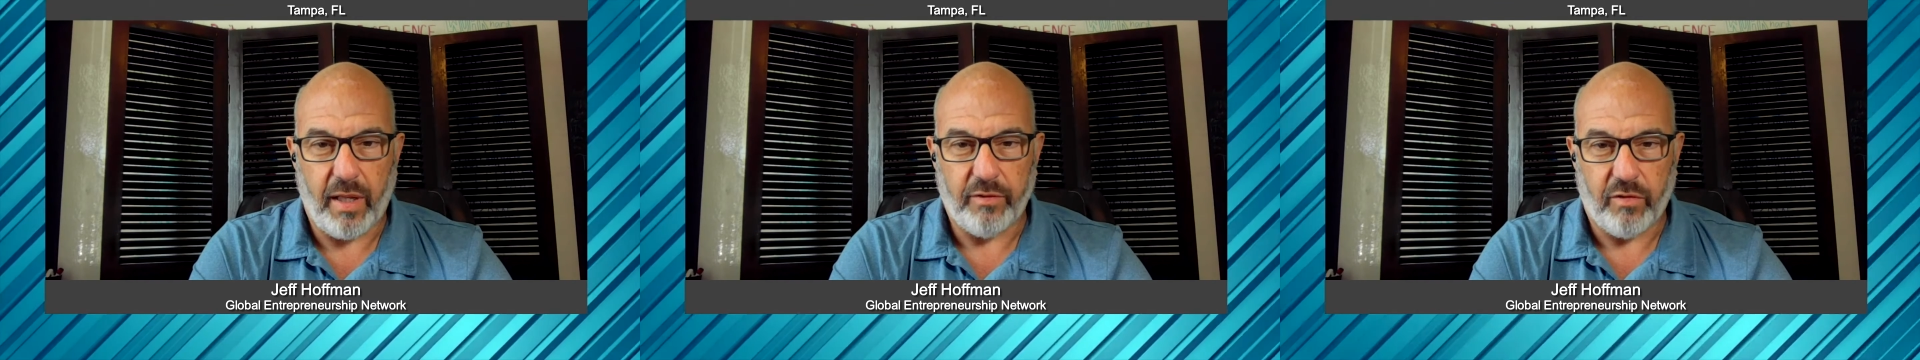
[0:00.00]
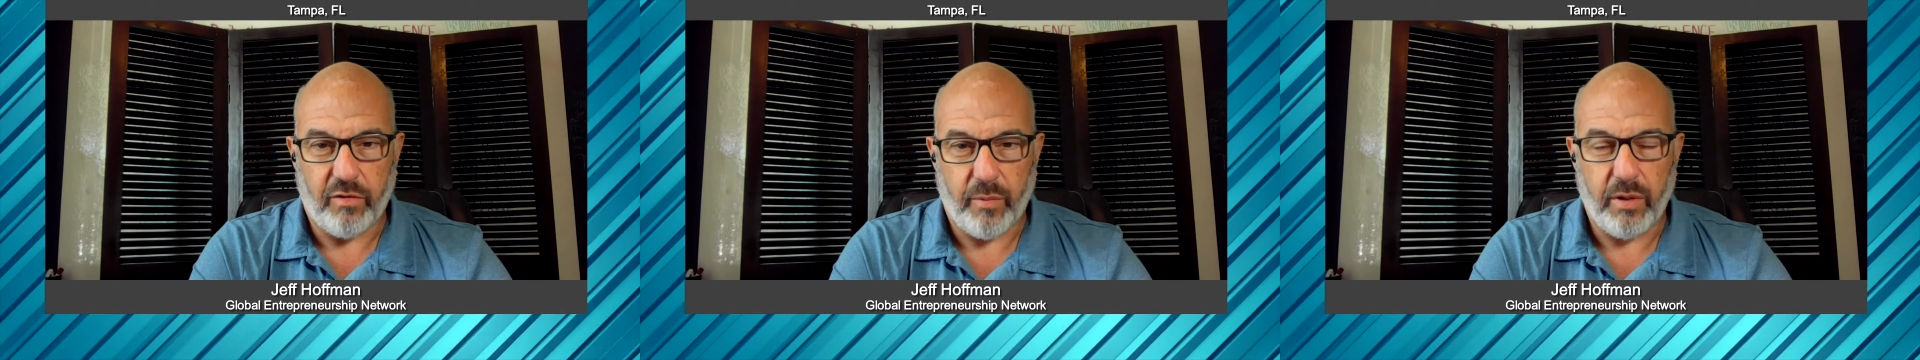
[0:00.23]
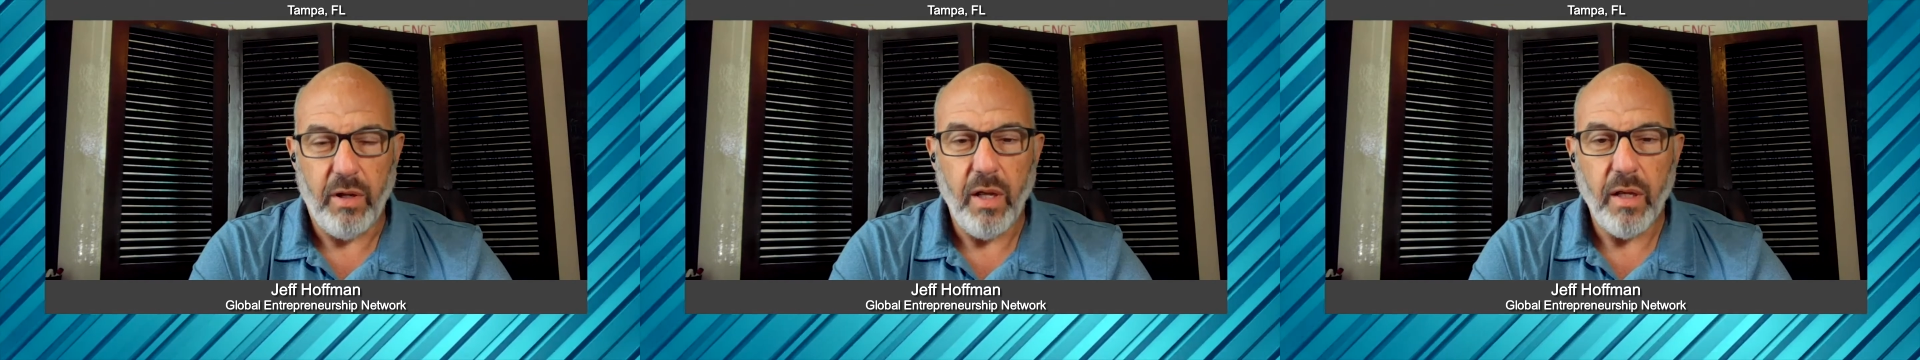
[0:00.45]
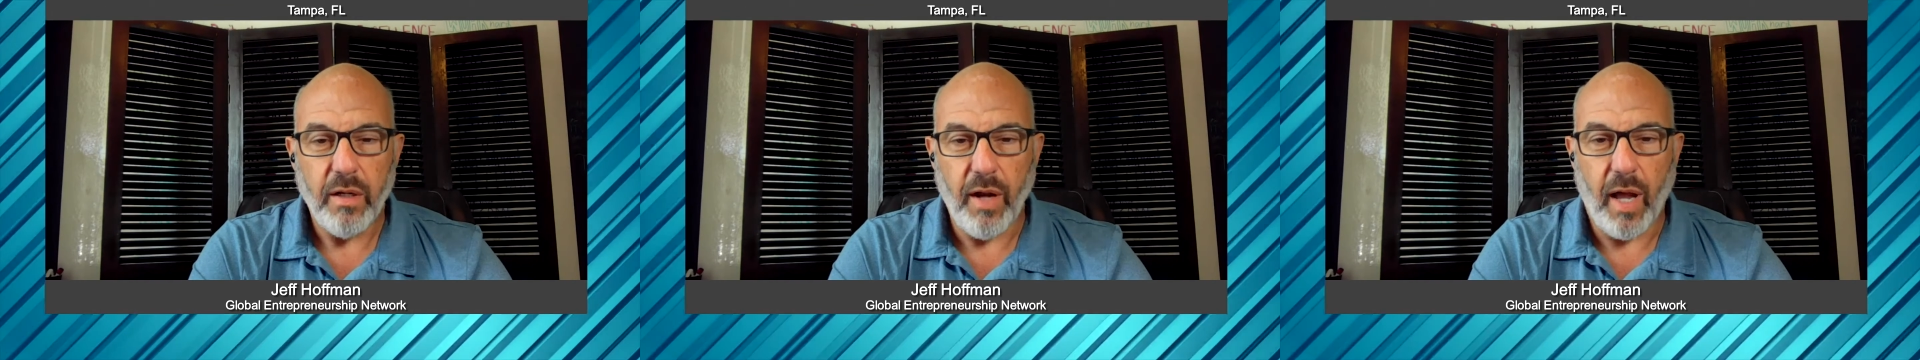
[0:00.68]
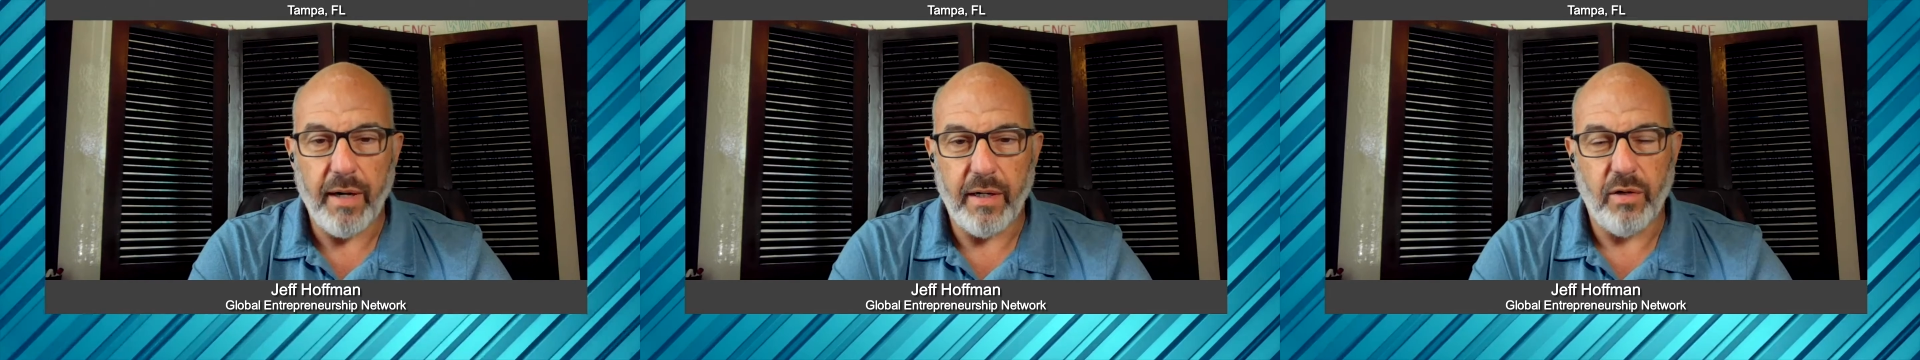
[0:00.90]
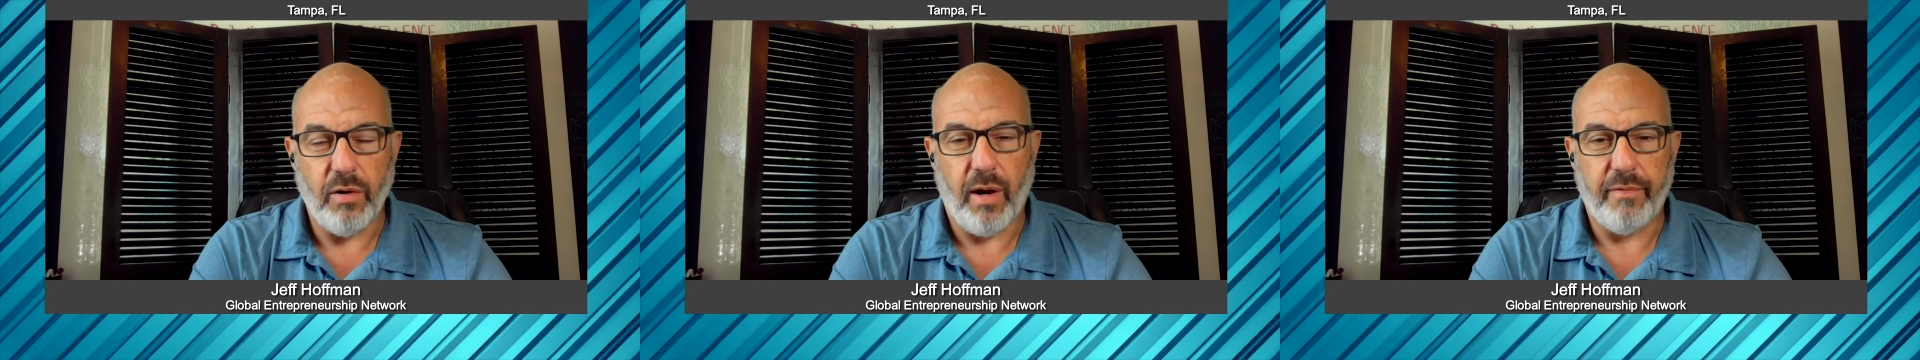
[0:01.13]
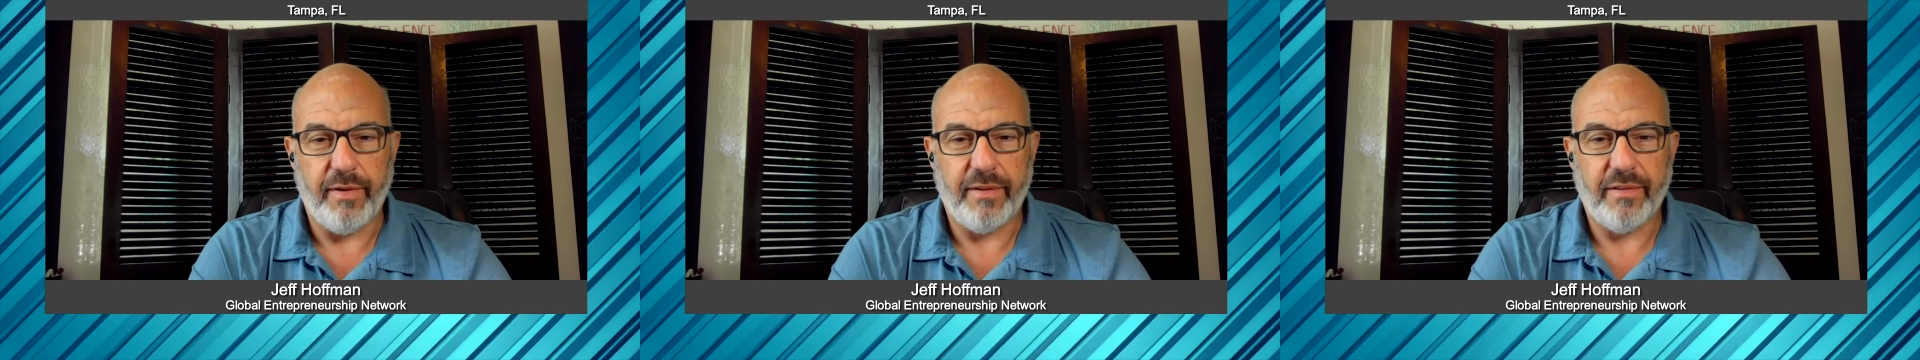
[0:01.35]
customer, not in
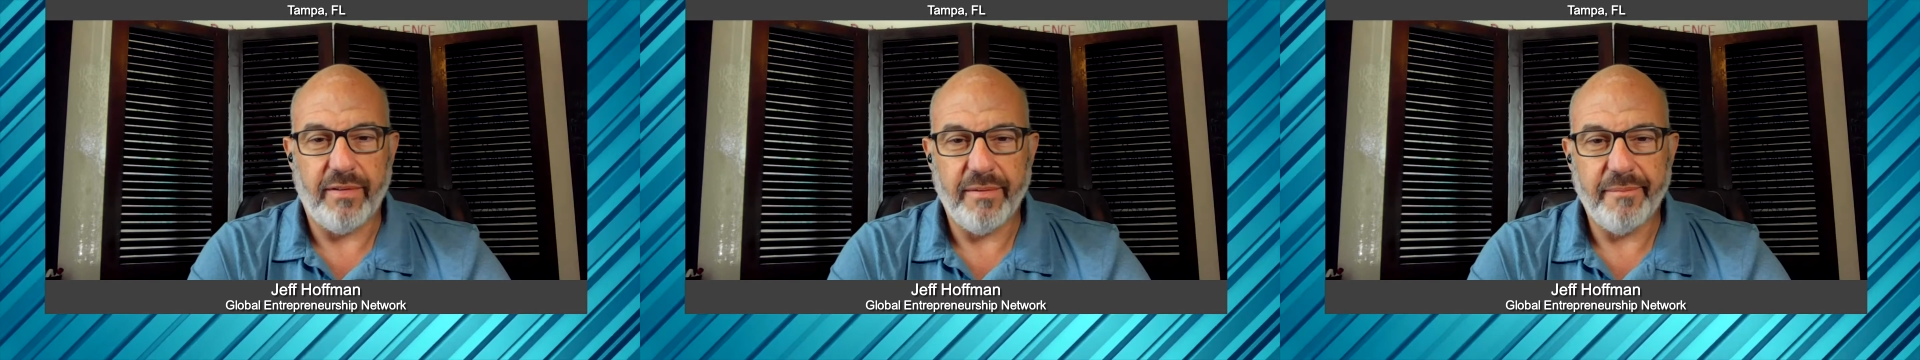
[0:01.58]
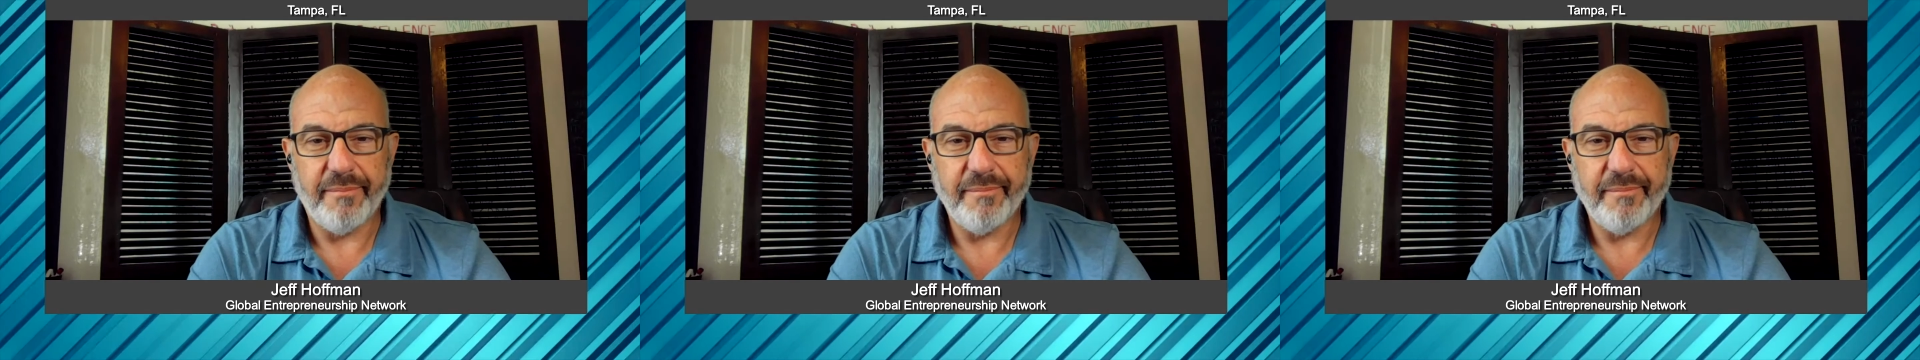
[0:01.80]
your office.